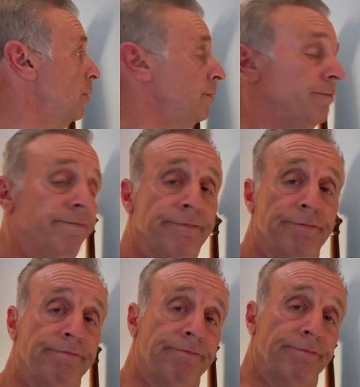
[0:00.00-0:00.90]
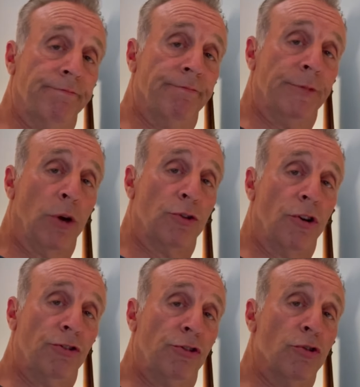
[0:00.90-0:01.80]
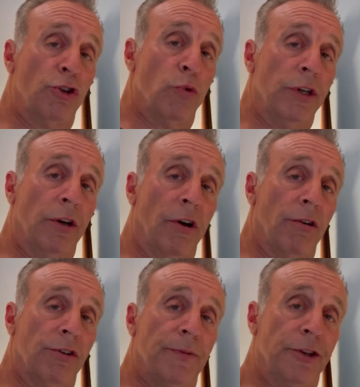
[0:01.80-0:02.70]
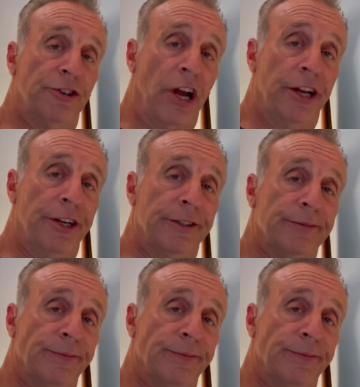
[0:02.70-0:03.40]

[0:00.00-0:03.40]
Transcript: it. Those are those 2 twin girls from The Shining.